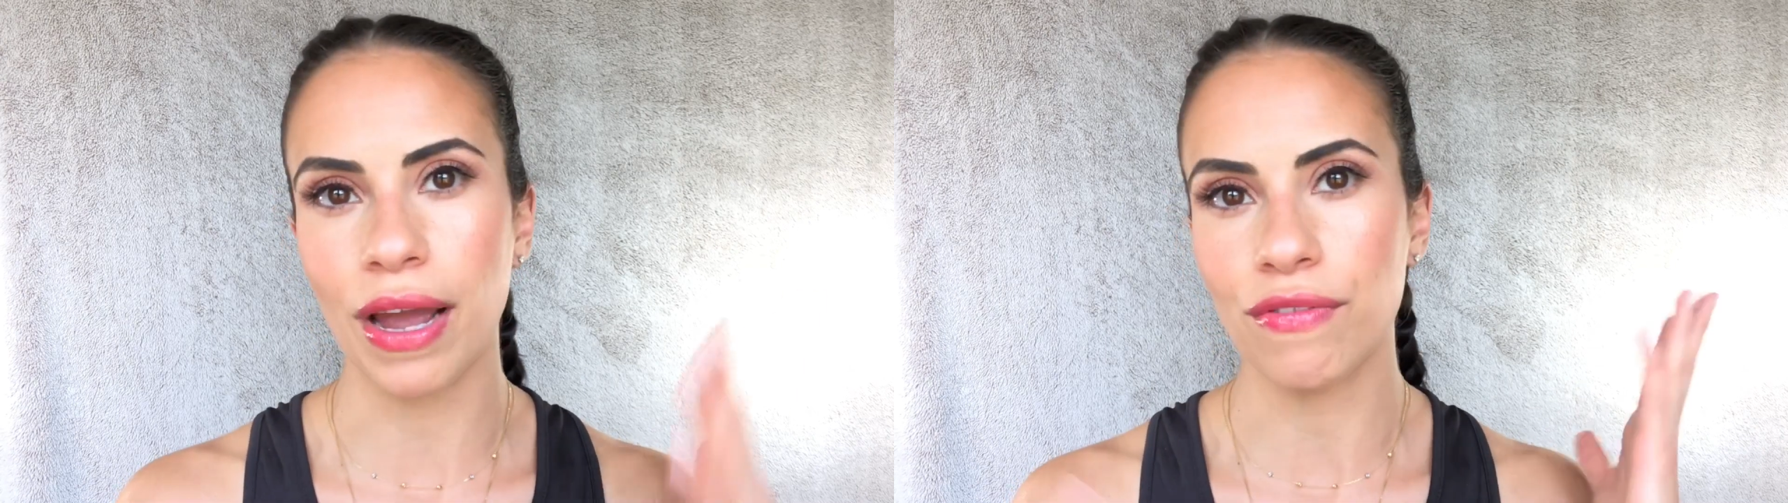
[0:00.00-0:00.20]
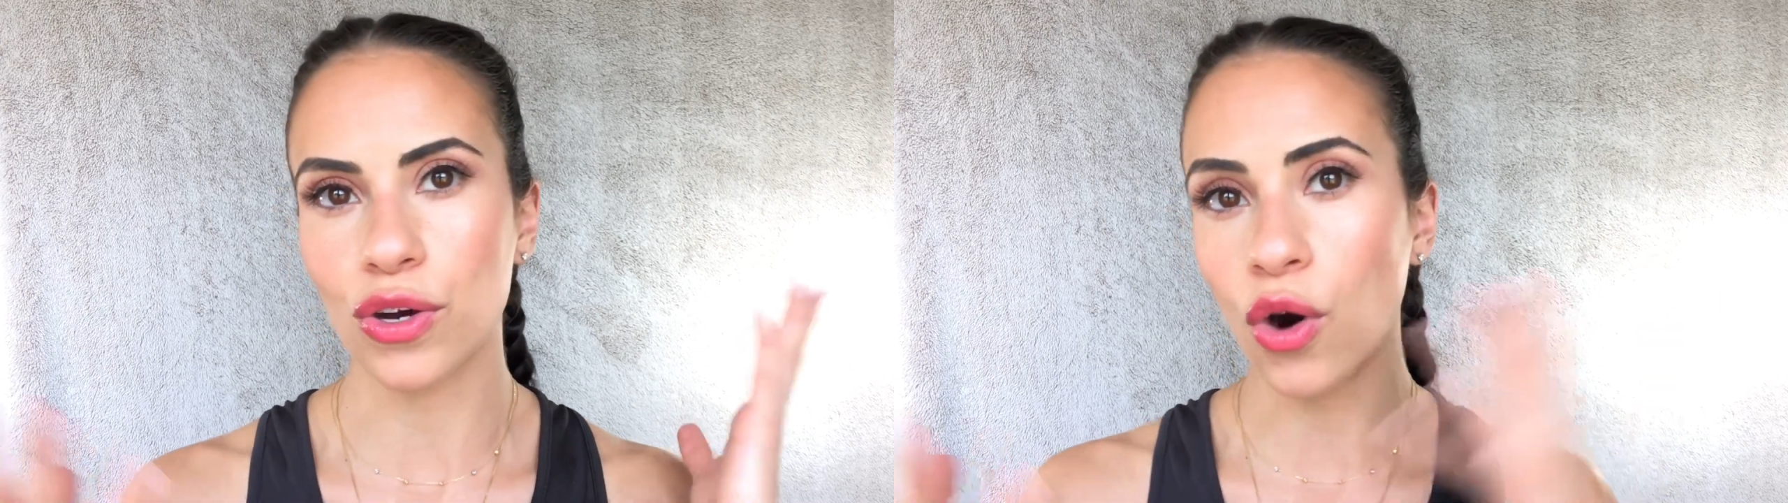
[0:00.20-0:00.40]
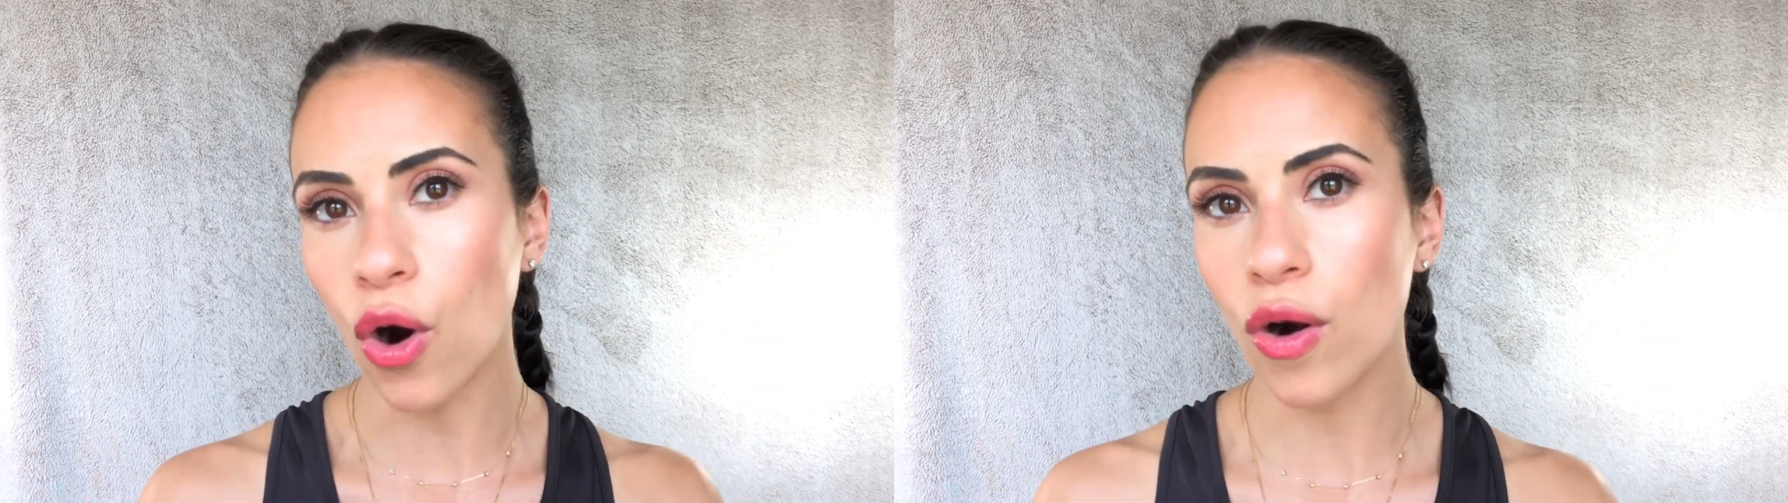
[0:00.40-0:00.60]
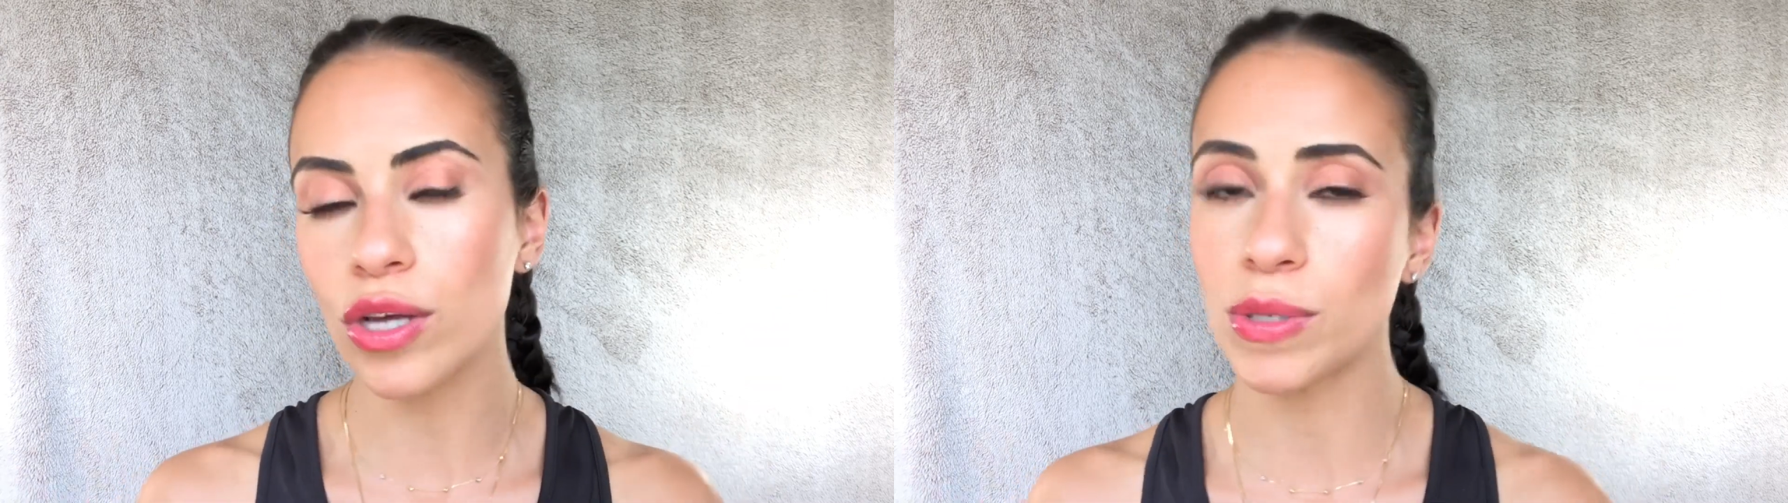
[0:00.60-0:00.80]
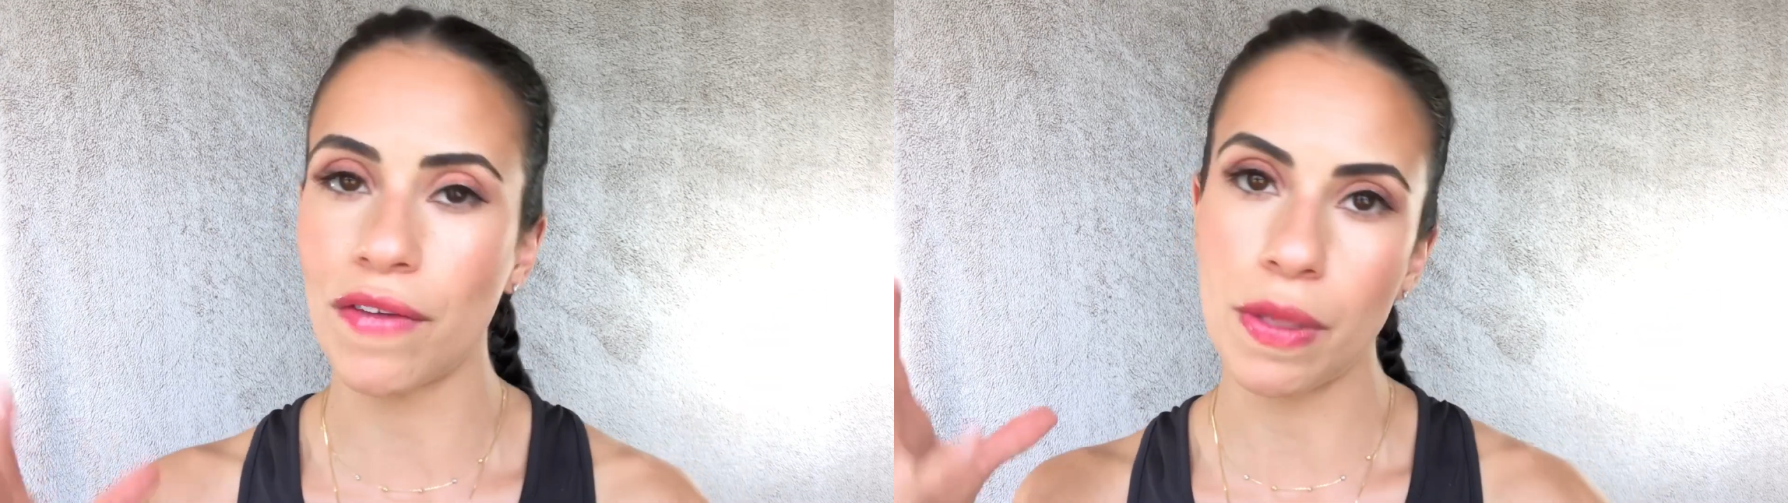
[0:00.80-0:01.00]
We have the
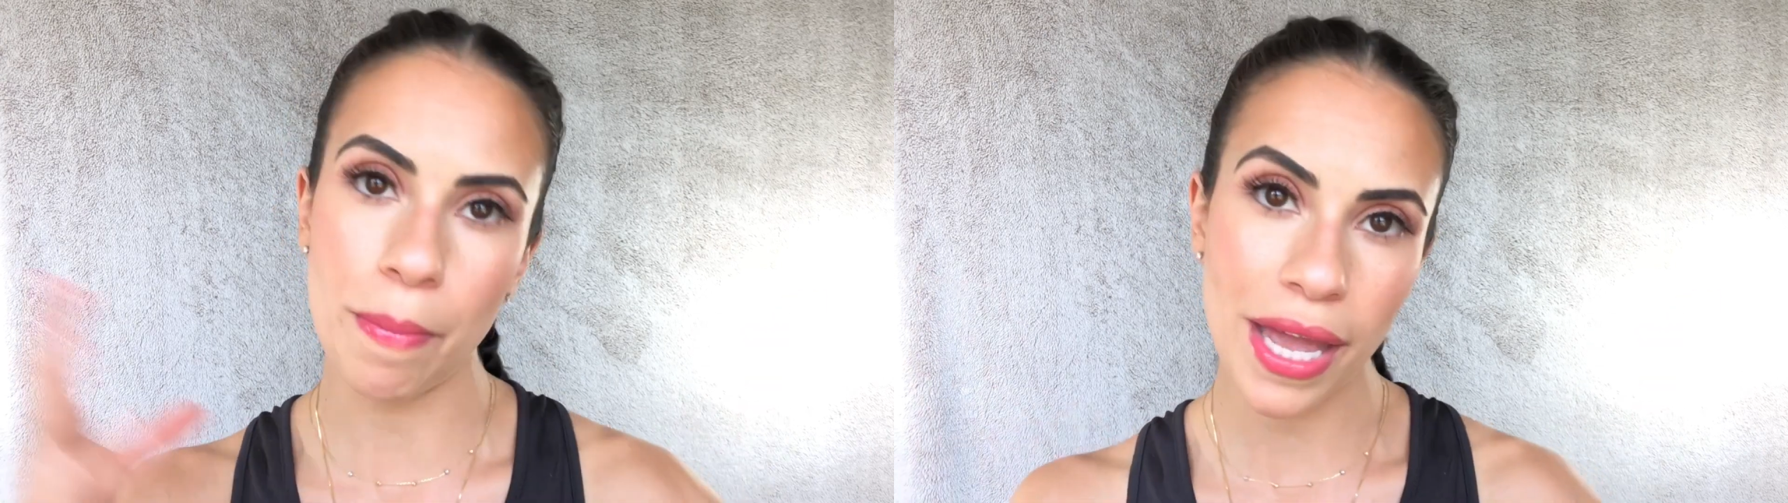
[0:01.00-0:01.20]
corals, we have the